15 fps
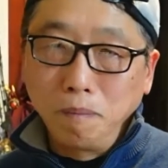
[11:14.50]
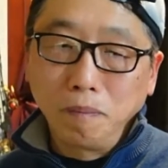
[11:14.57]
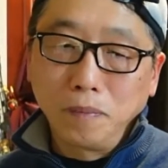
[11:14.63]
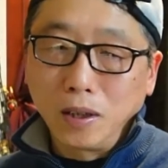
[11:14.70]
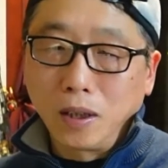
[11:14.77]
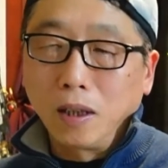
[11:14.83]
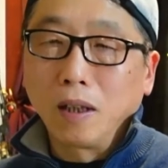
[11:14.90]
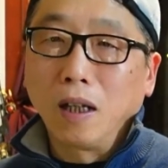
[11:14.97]

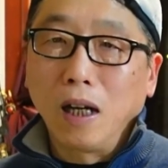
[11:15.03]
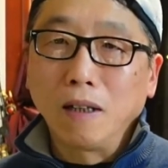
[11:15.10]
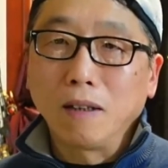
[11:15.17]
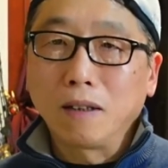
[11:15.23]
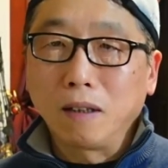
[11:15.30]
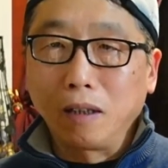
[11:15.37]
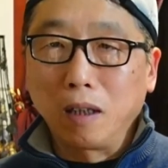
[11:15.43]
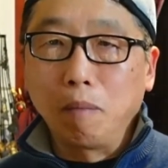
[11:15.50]
thing I
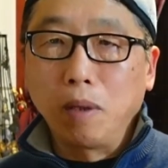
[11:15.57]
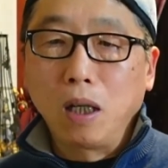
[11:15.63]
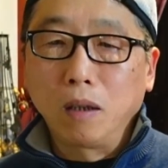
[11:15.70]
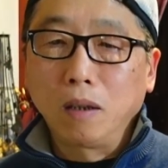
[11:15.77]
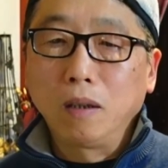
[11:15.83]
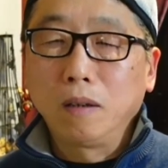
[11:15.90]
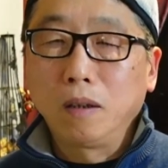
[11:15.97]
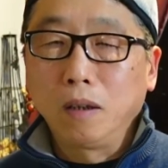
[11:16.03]
think about,
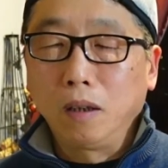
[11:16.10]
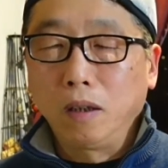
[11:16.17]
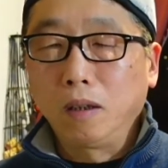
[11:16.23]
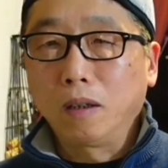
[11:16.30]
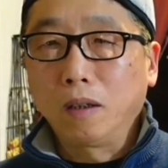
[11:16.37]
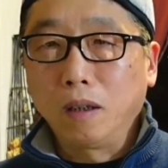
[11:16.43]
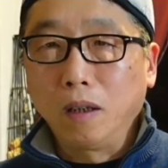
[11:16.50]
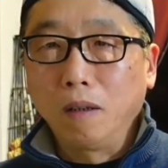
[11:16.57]

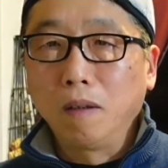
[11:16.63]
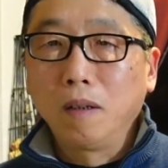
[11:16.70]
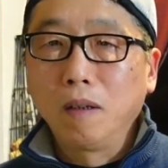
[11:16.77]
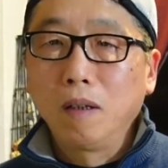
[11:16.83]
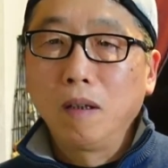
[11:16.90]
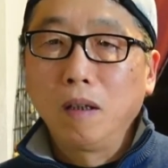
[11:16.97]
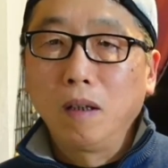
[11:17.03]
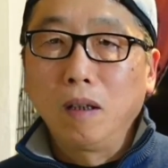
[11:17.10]
is
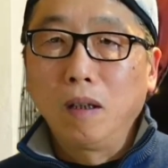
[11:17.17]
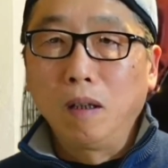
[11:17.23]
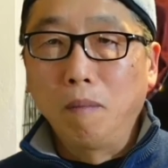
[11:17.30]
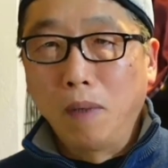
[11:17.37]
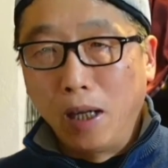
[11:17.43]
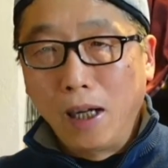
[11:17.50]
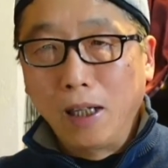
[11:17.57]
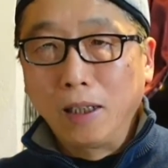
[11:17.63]

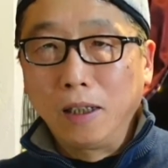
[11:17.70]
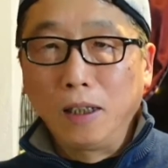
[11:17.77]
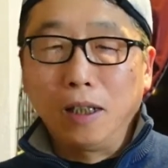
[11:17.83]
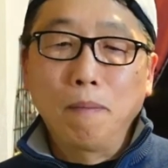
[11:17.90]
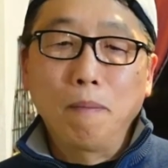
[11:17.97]
my idea.